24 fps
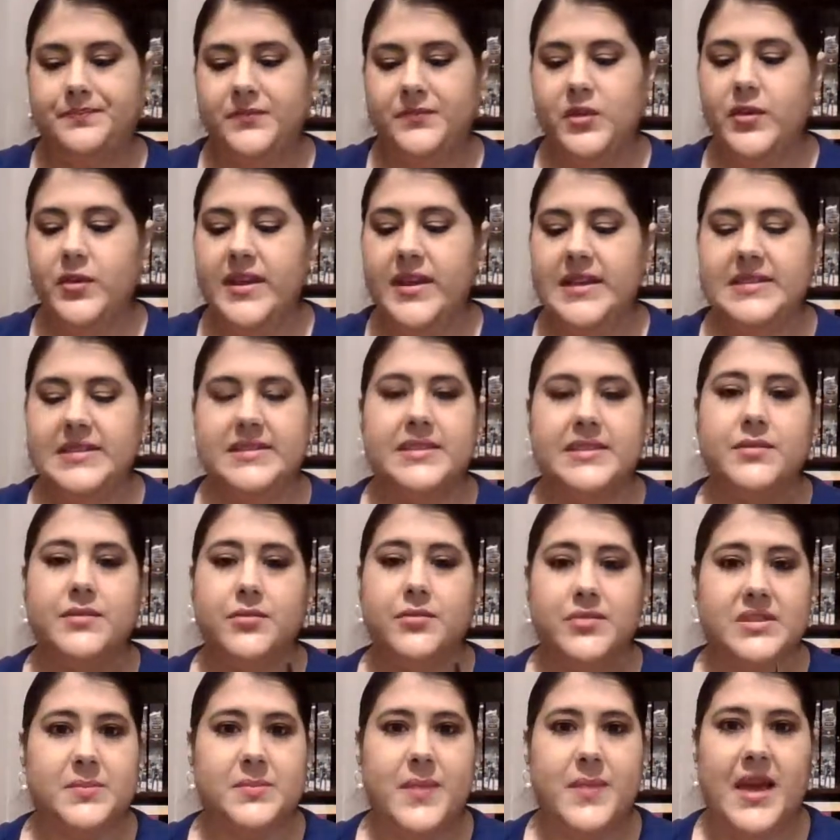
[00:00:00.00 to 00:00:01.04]
you can't see
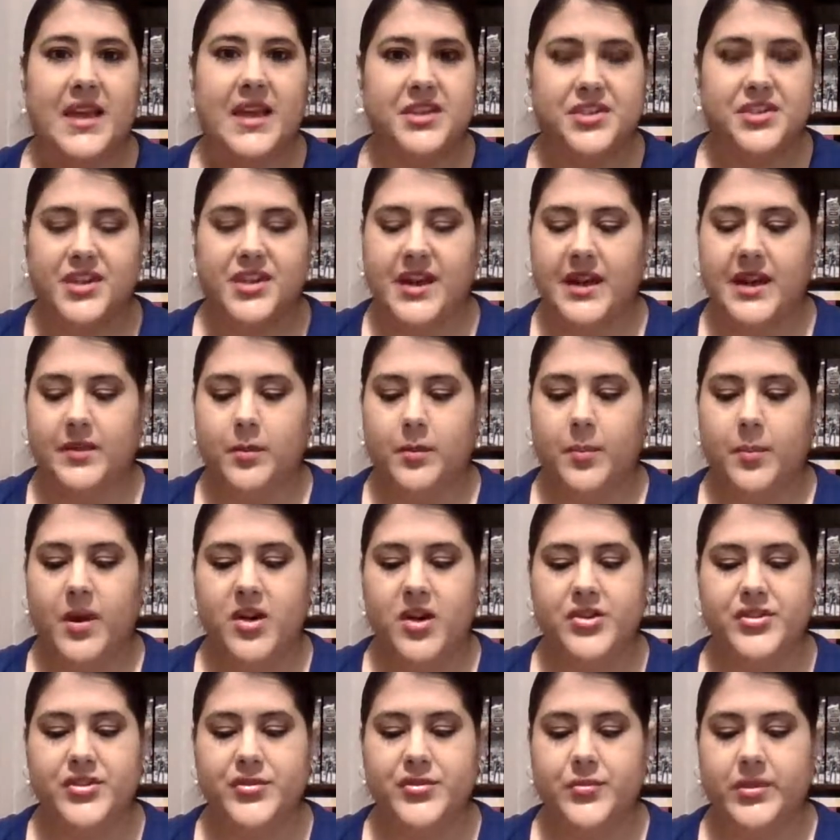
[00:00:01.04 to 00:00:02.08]
through this packaging either.
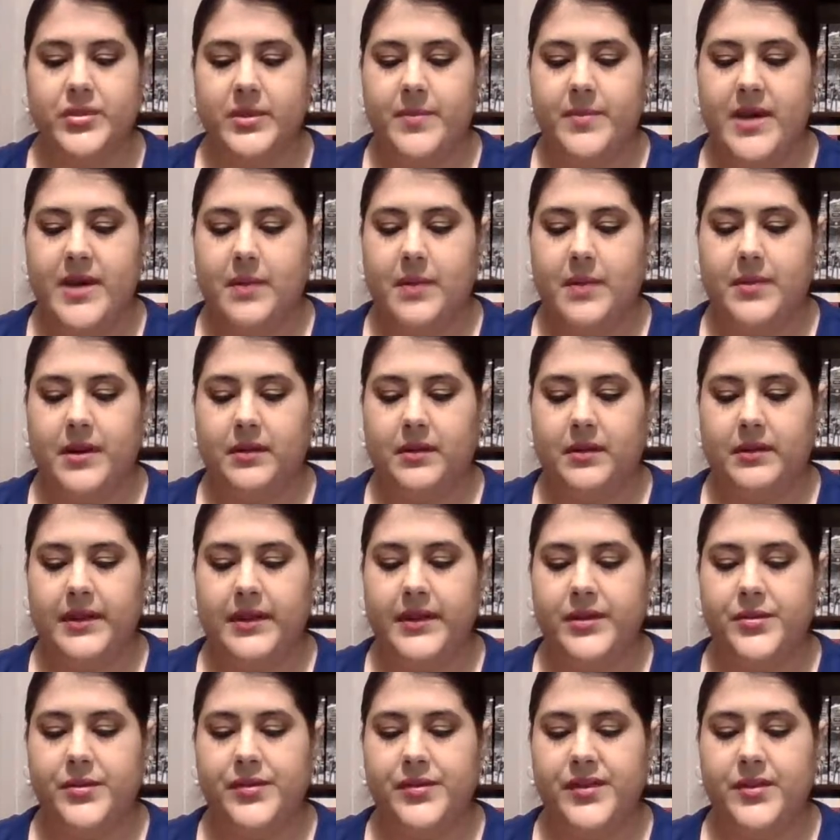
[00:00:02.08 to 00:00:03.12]
Posh is really bad about
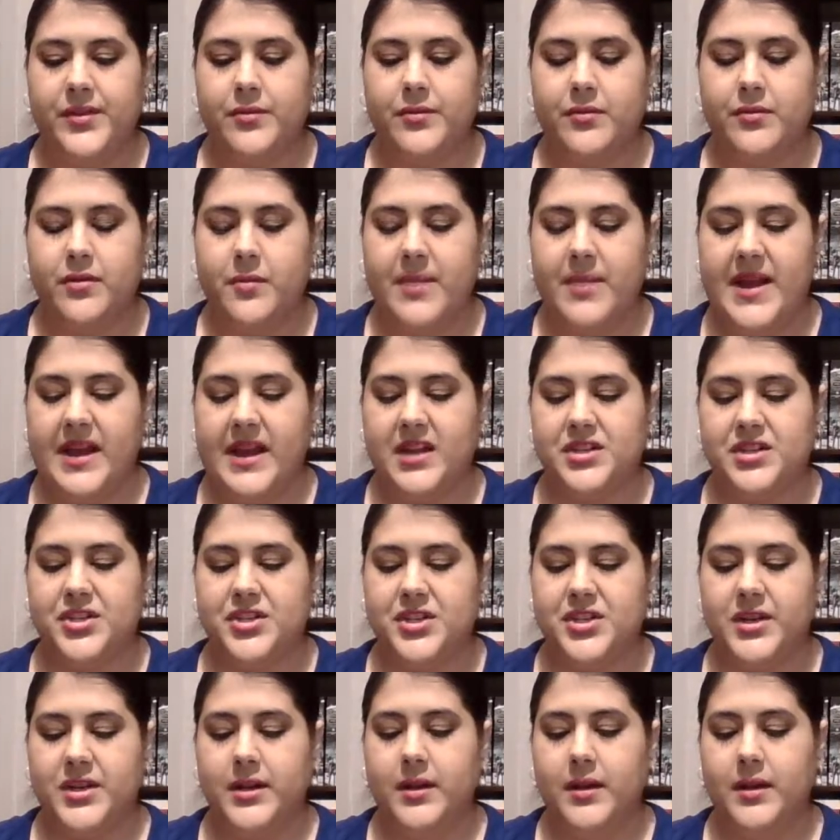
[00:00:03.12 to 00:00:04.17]
letting you see through their
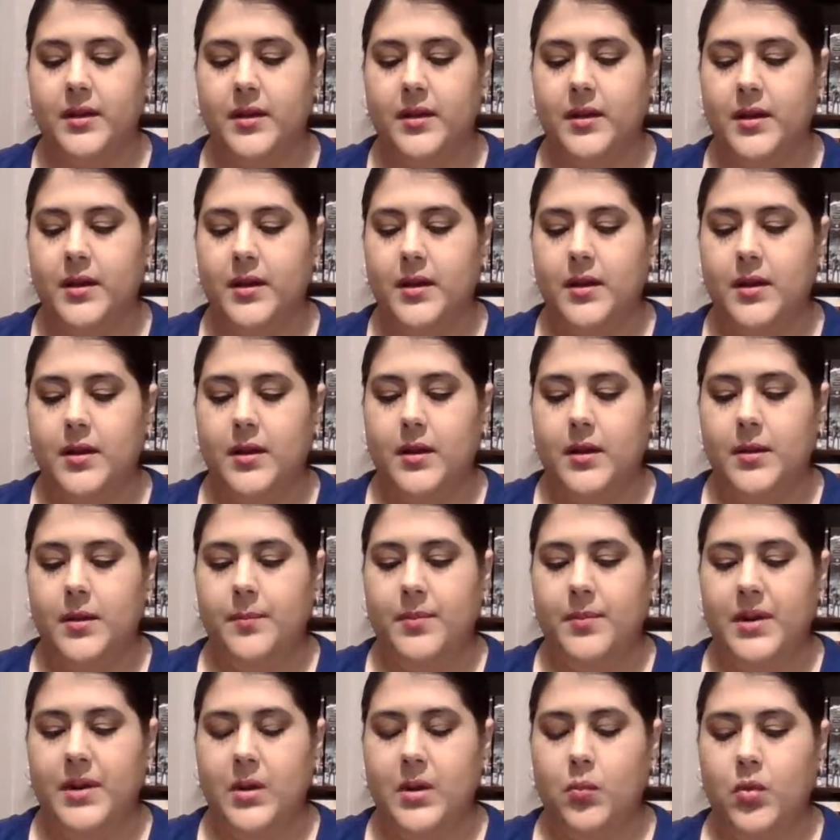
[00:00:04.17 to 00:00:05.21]
packaging.
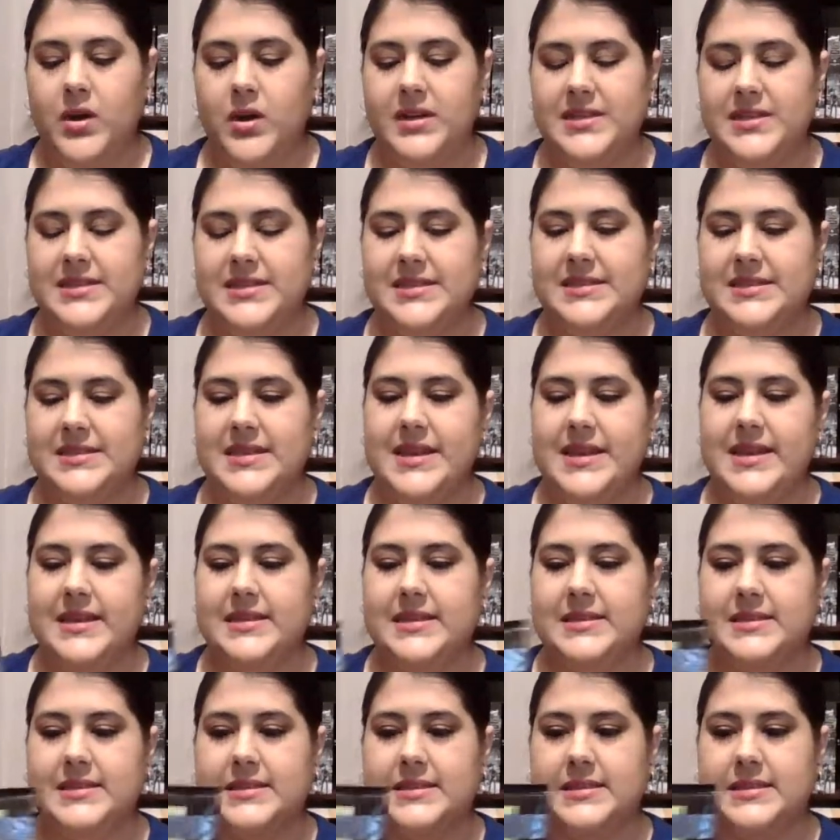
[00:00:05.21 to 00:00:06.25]
But I want to say
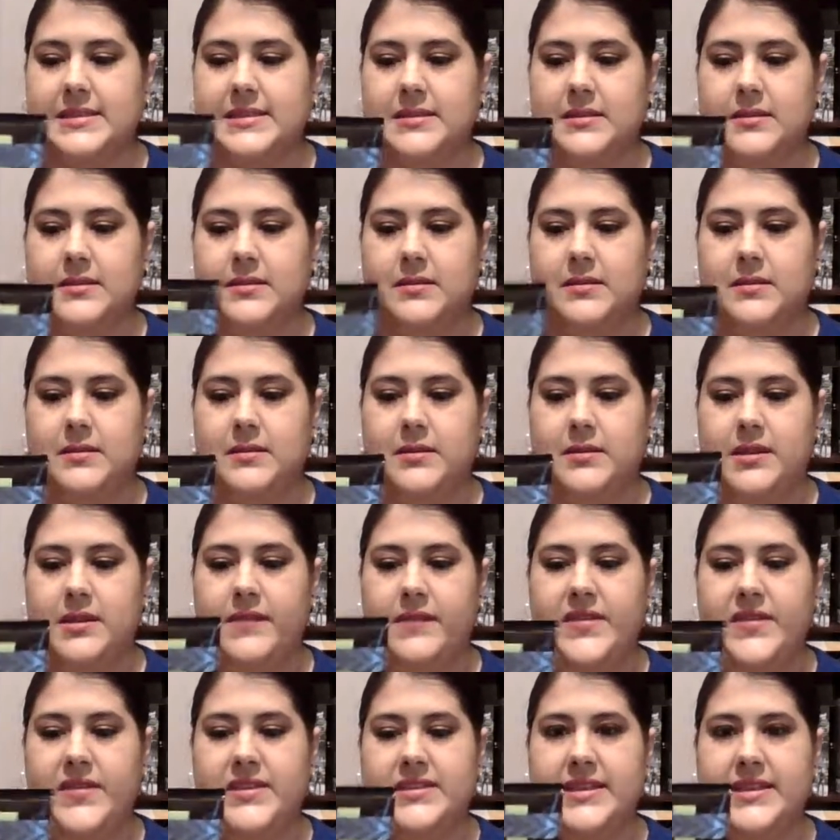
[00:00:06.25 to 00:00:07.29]
it's
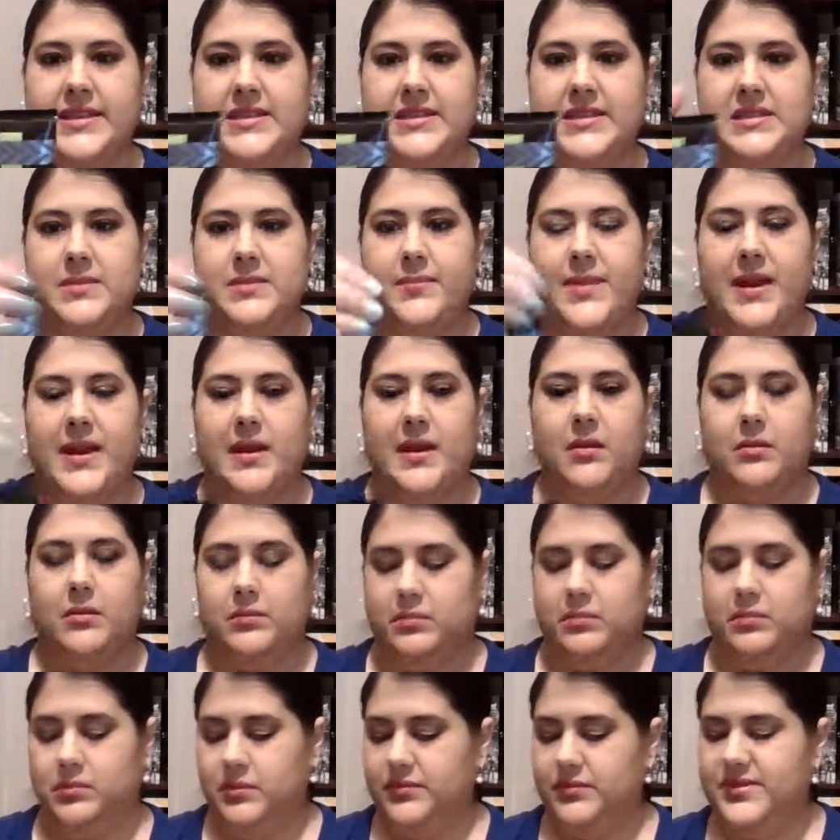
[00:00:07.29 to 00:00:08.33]

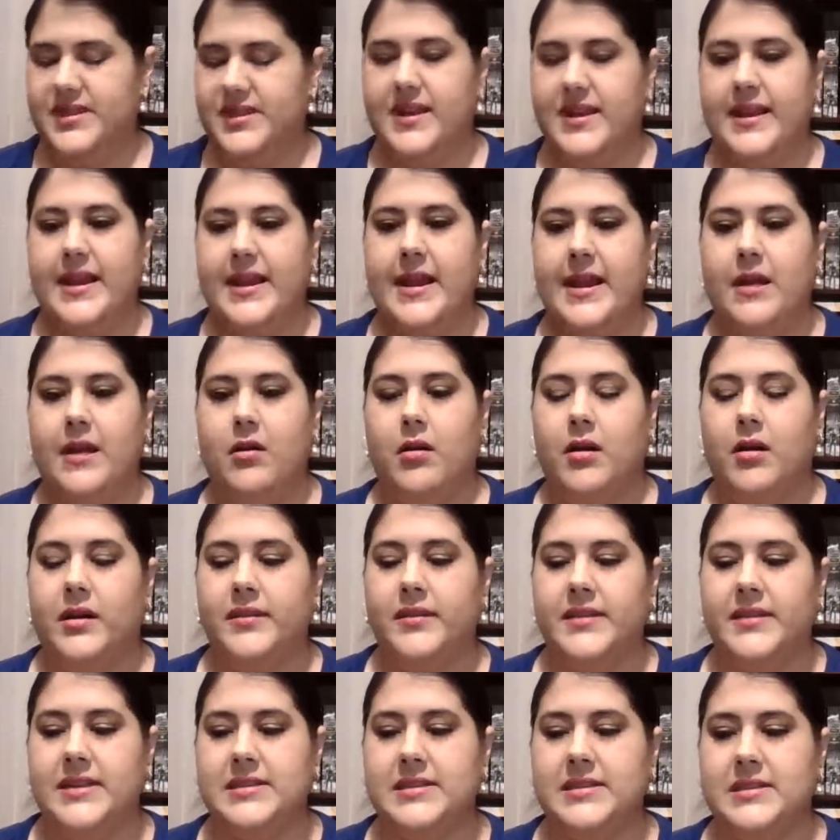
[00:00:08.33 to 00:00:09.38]
got a hair on
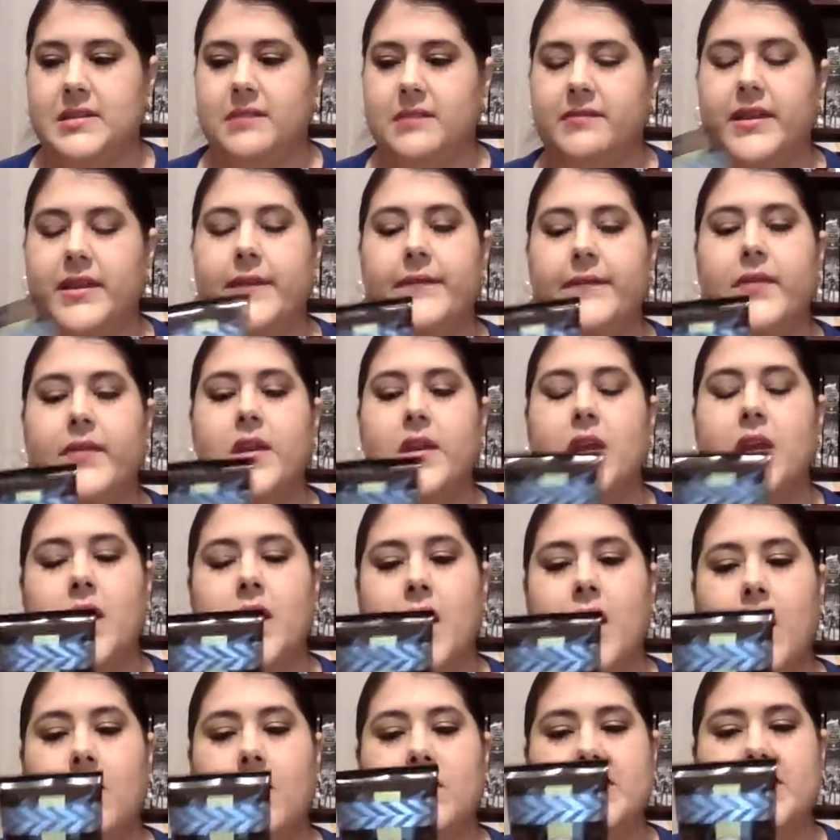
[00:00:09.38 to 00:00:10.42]
it. That's lovely.
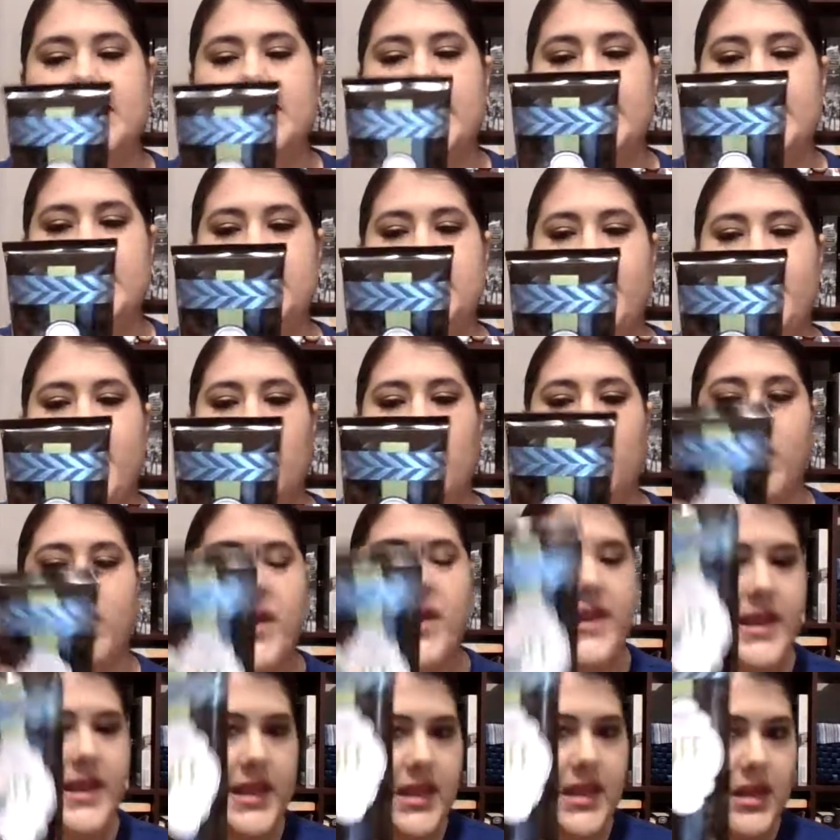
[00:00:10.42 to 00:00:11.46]
I want to say it's about
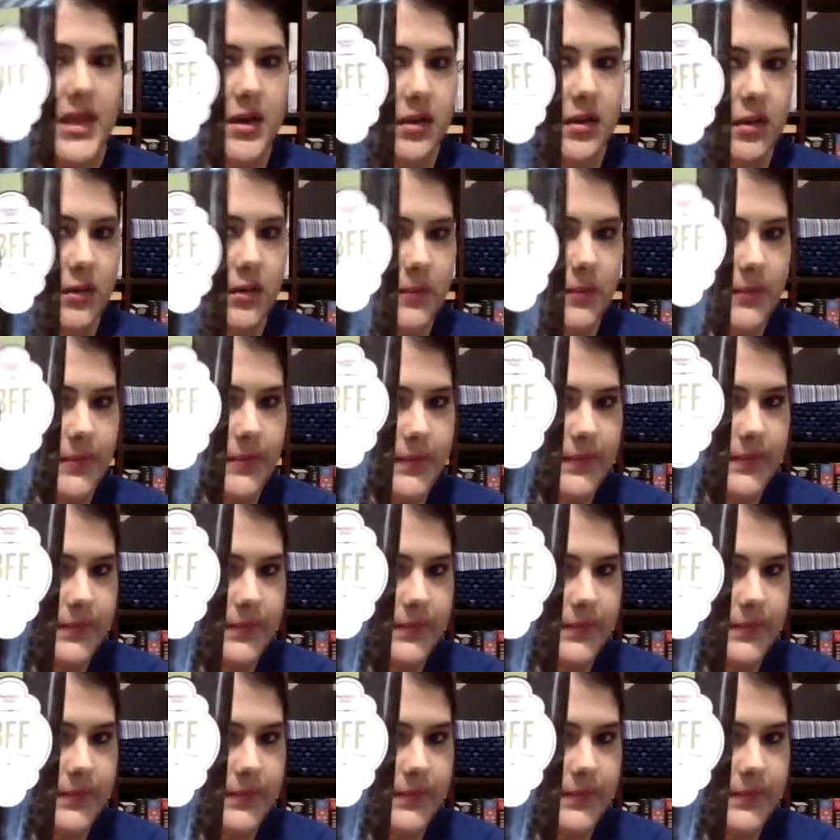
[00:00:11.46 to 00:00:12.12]
right here.